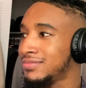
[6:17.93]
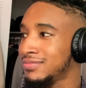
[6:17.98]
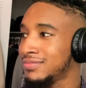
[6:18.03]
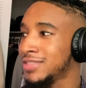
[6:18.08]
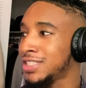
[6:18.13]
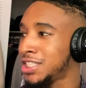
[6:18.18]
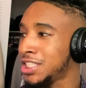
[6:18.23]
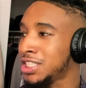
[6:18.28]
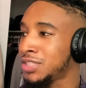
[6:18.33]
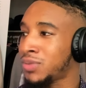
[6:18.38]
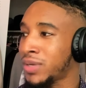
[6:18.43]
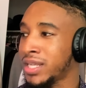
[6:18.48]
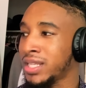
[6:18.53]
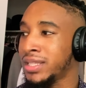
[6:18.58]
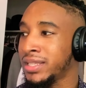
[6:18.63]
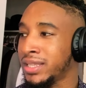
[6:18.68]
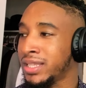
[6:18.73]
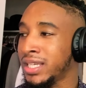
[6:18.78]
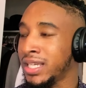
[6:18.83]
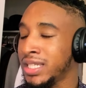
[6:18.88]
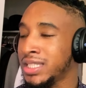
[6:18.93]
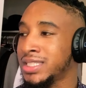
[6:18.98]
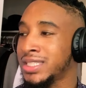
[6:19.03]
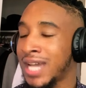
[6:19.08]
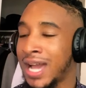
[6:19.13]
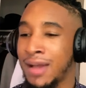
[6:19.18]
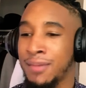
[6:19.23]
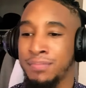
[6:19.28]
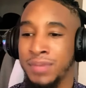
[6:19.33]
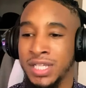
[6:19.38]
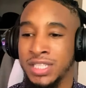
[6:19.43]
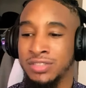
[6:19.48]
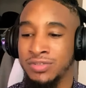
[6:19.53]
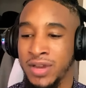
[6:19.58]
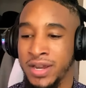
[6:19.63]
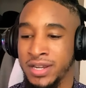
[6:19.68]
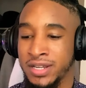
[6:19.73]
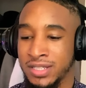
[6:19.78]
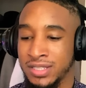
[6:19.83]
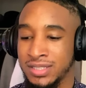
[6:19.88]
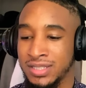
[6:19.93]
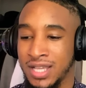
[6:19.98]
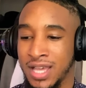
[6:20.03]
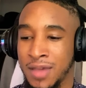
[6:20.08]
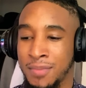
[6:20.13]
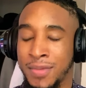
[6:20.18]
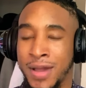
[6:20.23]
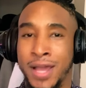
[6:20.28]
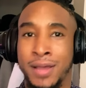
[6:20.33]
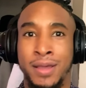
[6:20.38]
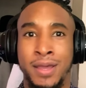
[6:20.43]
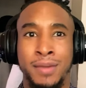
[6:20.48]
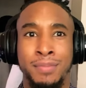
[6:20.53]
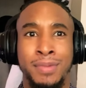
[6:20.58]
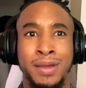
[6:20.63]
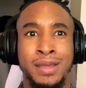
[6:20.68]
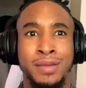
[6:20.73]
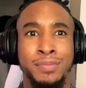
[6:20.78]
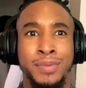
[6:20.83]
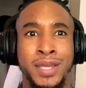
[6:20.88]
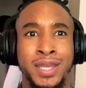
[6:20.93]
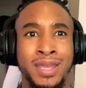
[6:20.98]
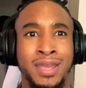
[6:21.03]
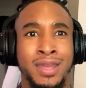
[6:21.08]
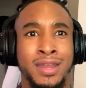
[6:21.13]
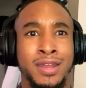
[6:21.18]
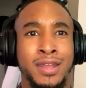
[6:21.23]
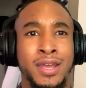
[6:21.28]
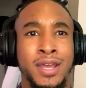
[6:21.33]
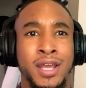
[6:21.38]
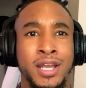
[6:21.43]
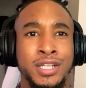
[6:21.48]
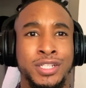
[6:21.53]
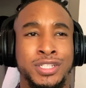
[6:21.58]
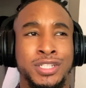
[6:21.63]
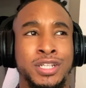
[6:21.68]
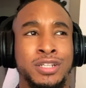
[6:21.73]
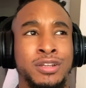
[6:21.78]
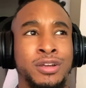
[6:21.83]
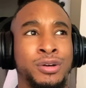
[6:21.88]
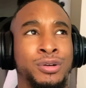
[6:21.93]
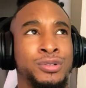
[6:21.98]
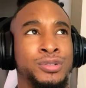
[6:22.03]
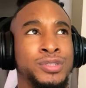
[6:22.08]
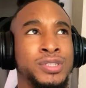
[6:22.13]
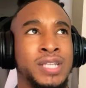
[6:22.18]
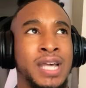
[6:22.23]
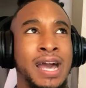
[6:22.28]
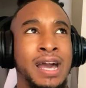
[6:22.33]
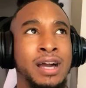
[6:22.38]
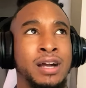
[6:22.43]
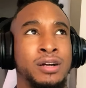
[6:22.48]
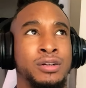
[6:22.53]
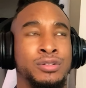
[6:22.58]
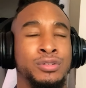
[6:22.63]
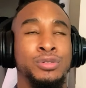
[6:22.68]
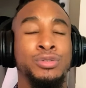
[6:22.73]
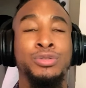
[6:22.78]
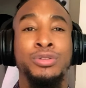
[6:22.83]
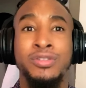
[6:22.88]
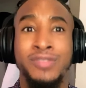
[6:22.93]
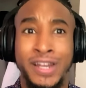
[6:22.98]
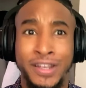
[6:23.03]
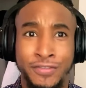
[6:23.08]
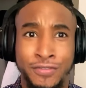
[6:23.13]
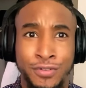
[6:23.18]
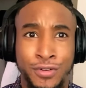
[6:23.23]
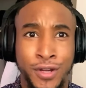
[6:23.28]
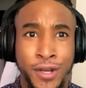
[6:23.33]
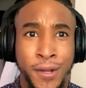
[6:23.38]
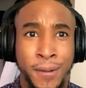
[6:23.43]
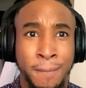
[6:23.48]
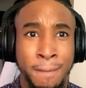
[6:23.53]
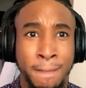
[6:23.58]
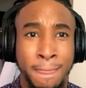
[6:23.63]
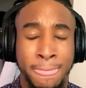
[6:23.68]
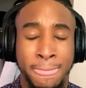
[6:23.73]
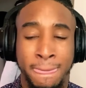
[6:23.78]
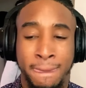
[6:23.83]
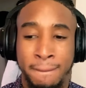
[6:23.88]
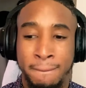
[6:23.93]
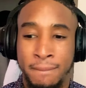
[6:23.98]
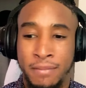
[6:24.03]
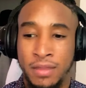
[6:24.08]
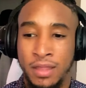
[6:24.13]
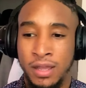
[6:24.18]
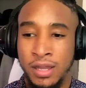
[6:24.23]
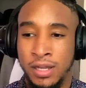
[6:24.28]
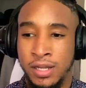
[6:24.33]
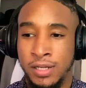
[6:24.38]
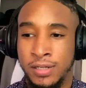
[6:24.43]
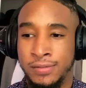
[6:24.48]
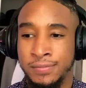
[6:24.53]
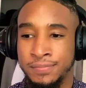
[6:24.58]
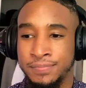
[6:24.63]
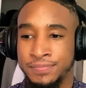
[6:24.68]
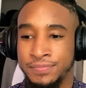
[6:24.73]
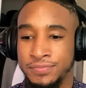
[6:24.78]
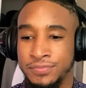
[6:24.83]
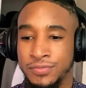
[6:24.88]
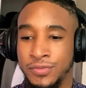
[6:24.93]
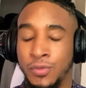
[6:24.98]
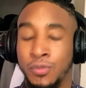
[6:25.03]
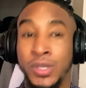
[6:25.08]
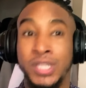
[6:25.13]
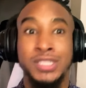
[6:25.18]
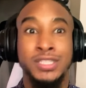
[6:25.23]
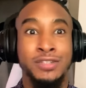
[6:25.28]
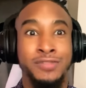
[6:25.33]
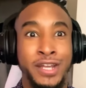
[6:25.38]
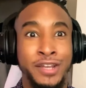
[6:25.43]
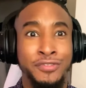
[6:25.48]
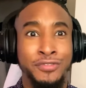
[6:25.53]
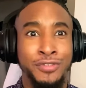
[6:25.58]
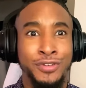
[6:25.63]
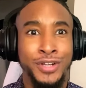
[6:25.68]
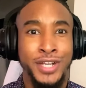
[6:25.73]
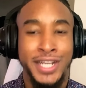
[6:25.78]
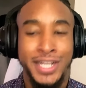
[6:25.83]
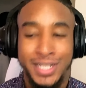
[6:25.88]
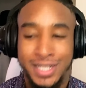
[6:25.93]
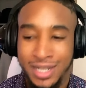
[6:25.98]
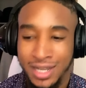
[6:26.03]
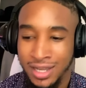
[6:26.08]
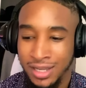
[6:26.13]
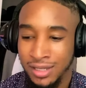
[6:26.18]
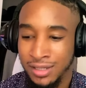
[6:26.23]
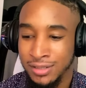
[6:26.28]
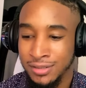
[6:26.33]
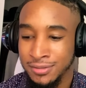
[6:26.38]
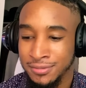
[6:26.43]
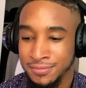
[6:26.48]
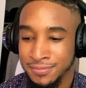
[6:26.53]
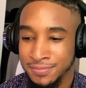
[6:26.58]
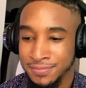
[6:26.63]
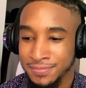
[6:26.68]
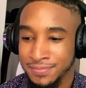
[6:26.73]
She's one of the top best writers in my in my opinion. She knows how who to write for, um, what to write for. Um,